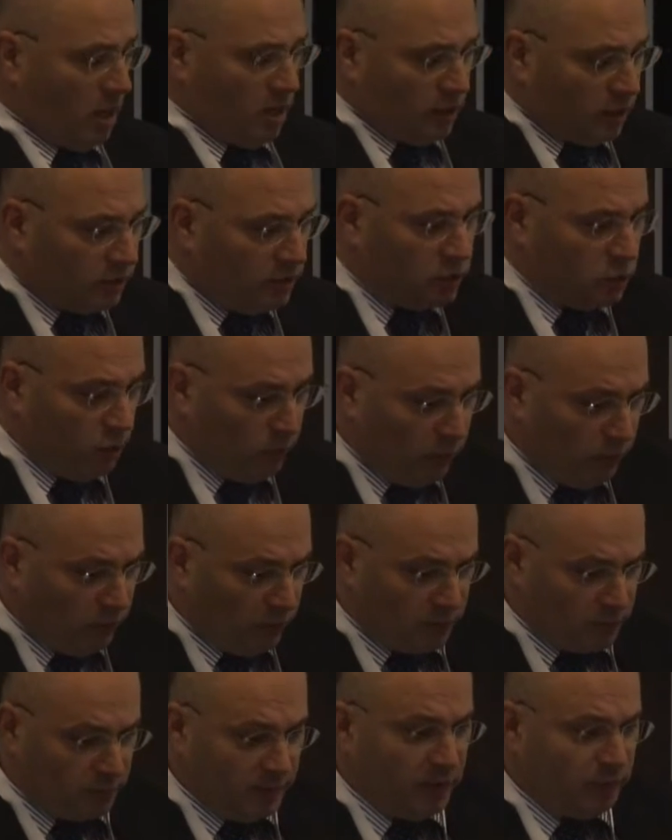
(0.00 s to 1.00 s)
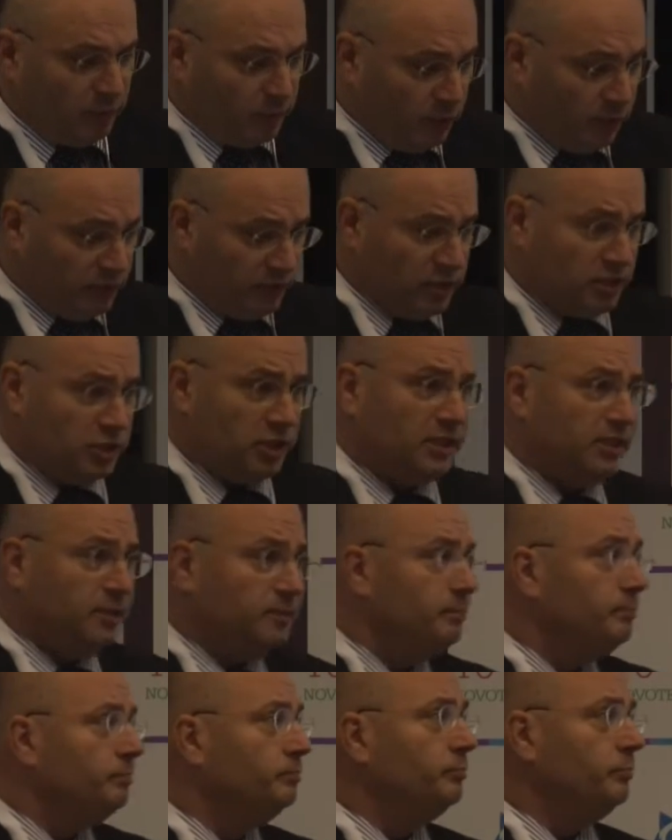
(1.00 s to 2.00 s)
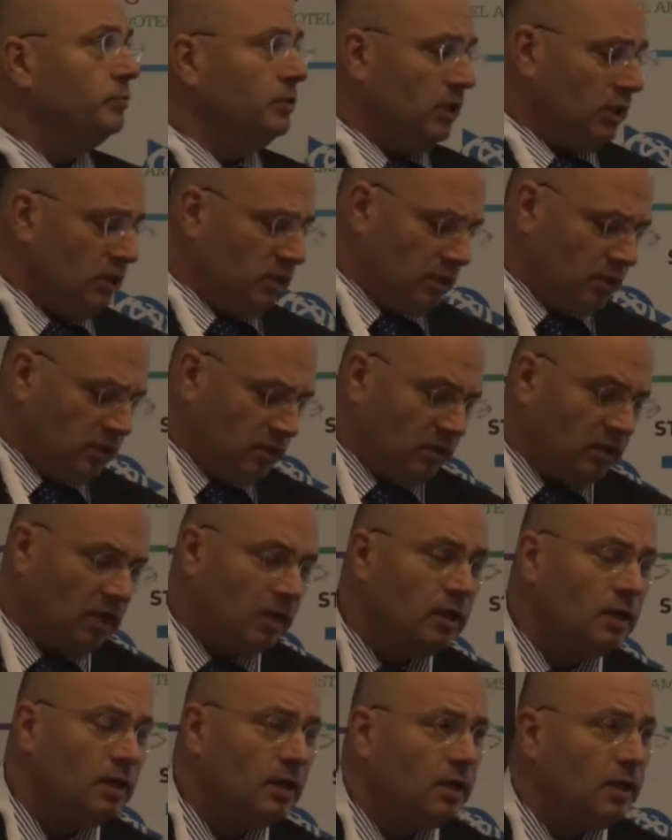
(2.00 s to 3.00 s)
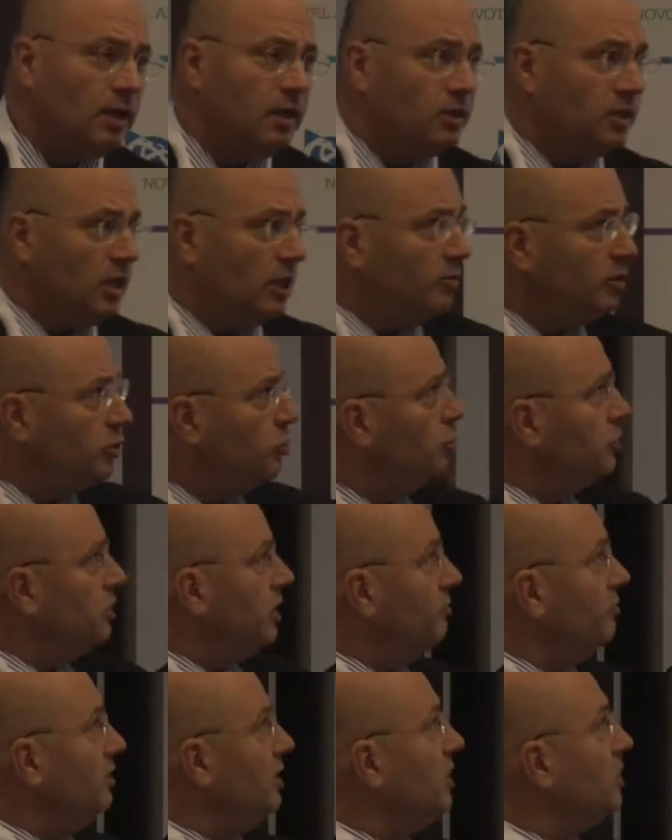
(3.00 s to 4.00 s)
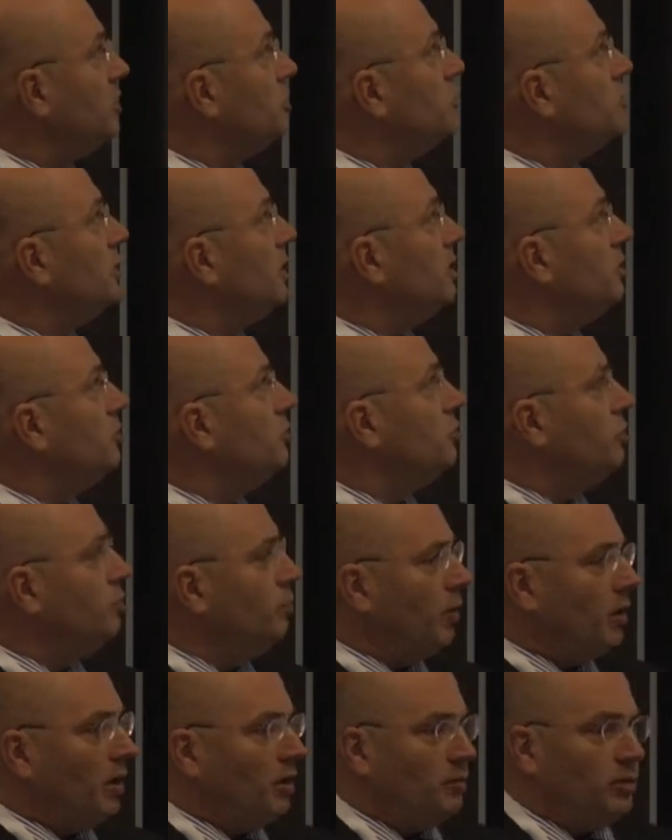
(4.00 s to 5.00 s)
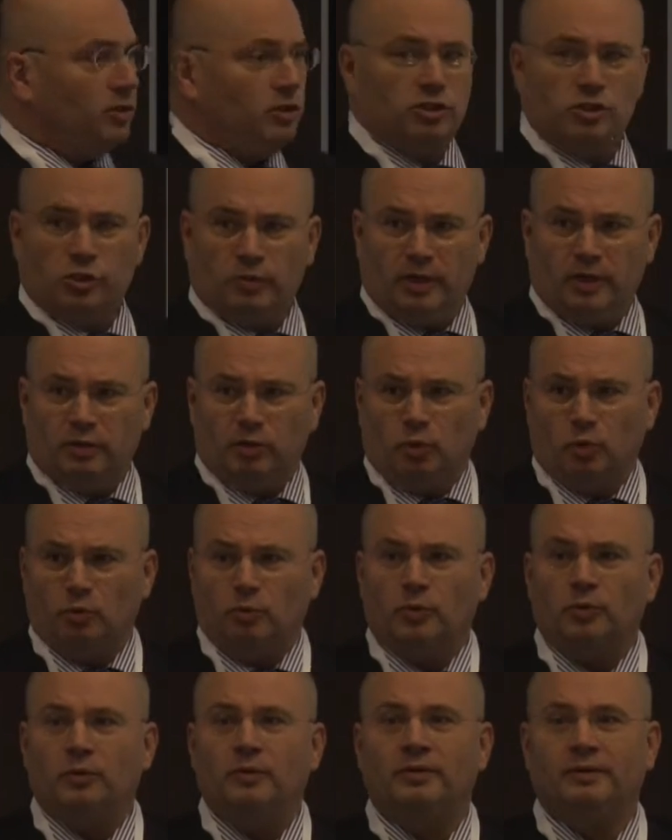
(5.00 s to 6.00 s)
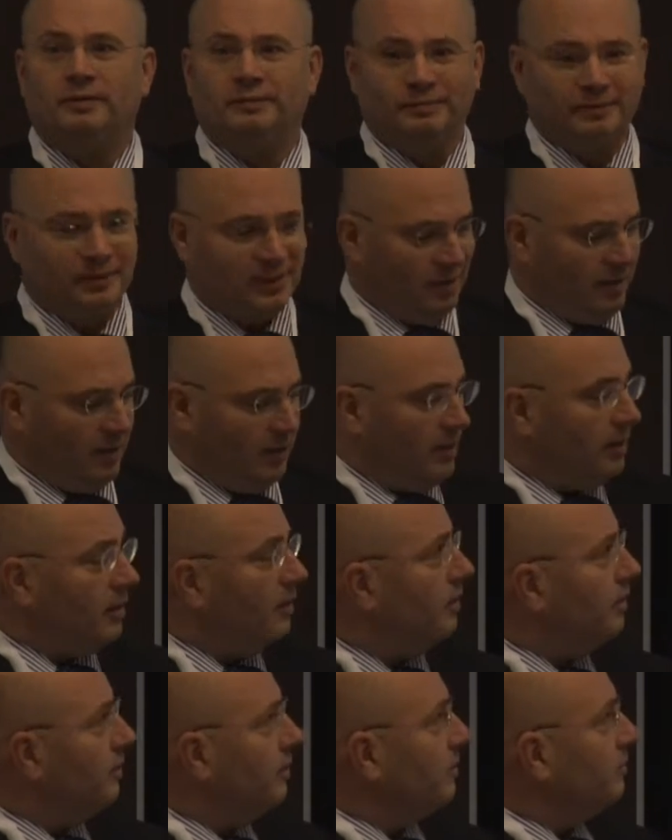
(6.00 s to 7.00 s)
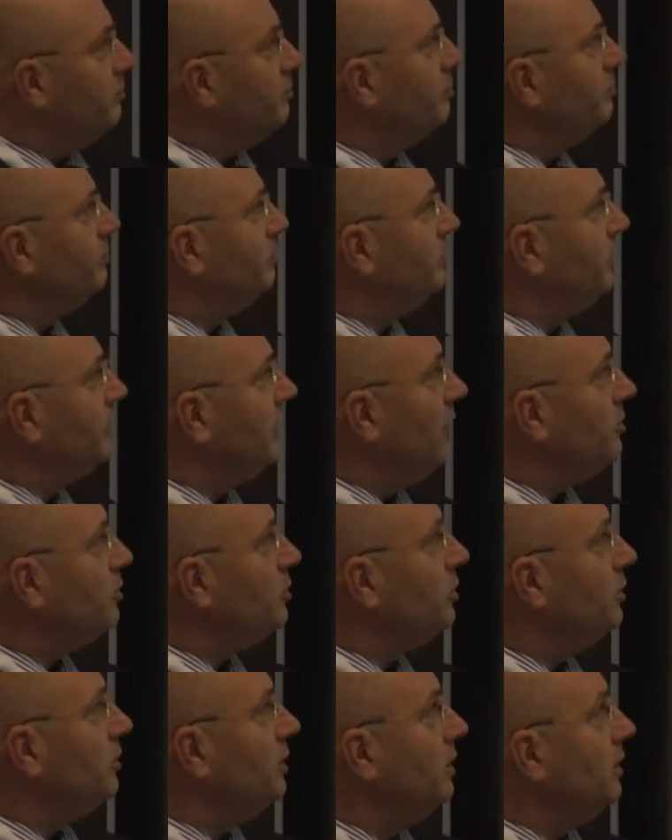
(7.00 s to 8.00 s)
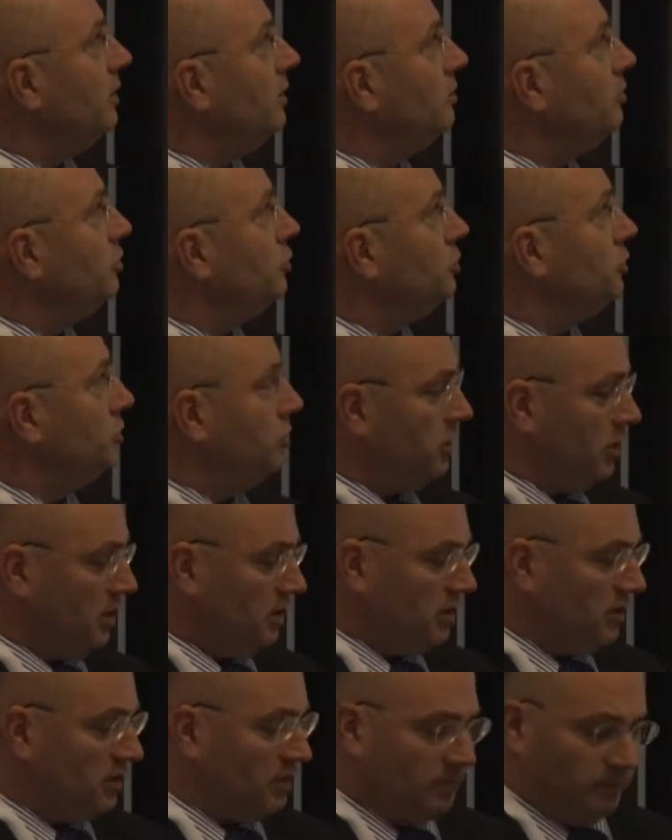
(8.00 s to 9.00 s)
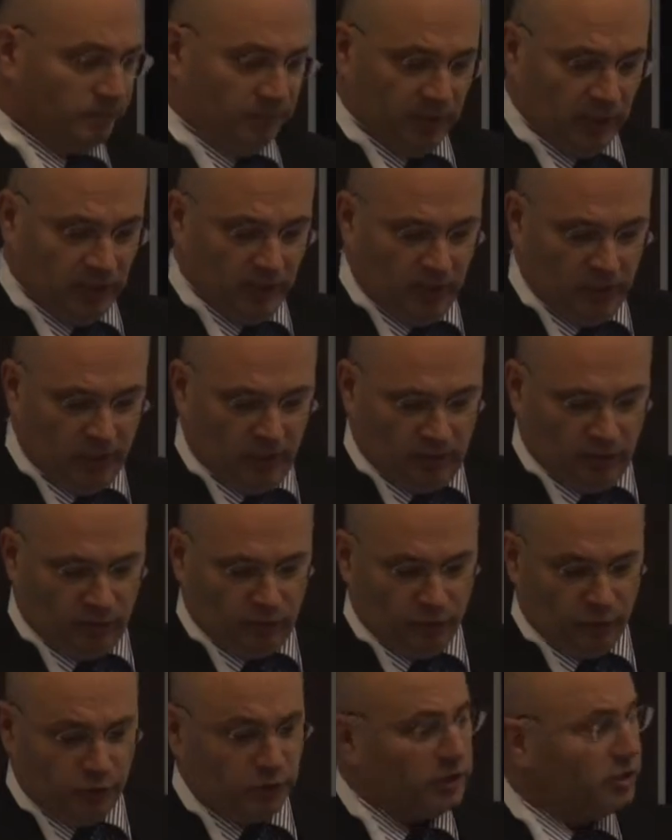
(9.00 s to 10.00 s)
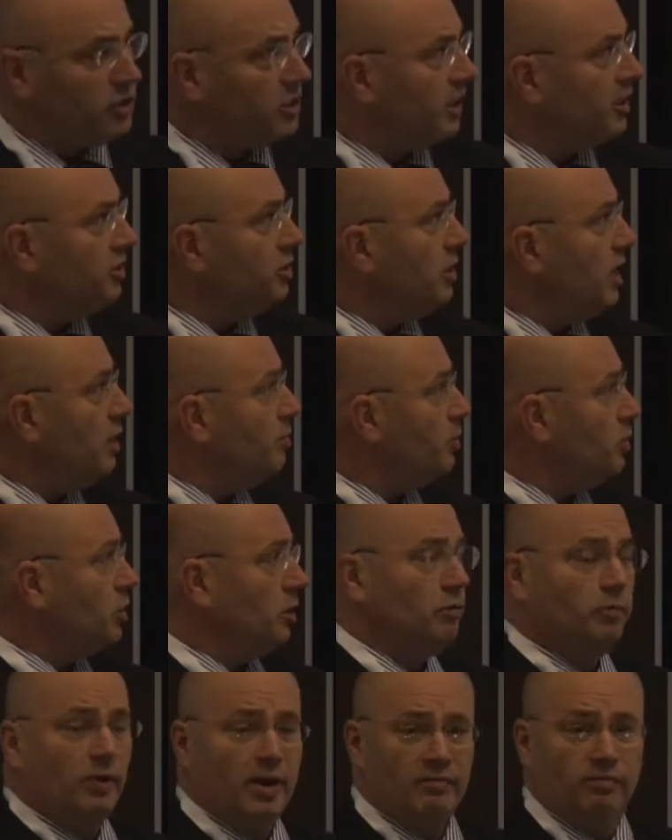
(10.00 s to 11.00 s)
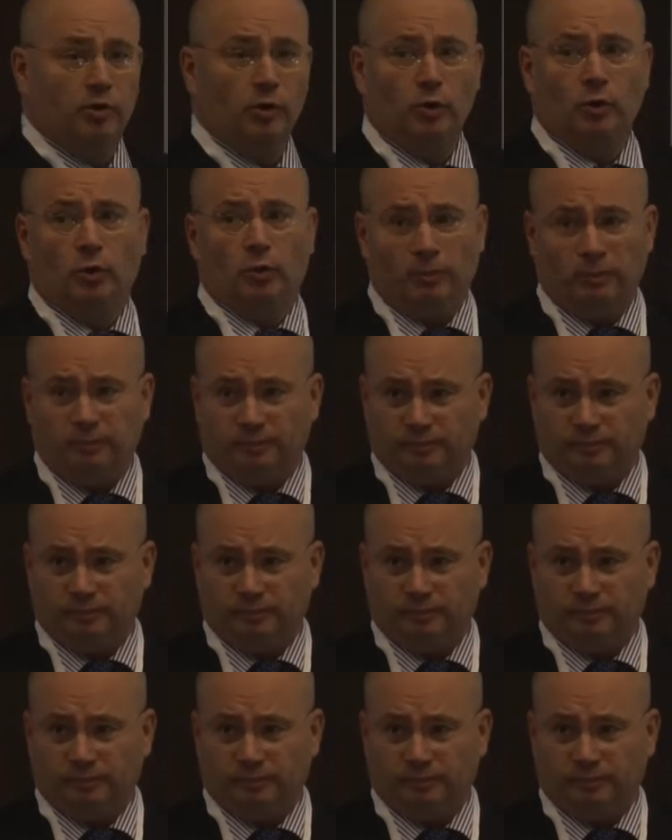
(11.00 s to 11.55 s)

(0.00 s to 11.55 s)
Now, this law has been approved this year in the Chamber. It took 7 years to get it to the Parliament, it's quite normal. I was lucky to succeed it, the first and second chamber, so we have a law.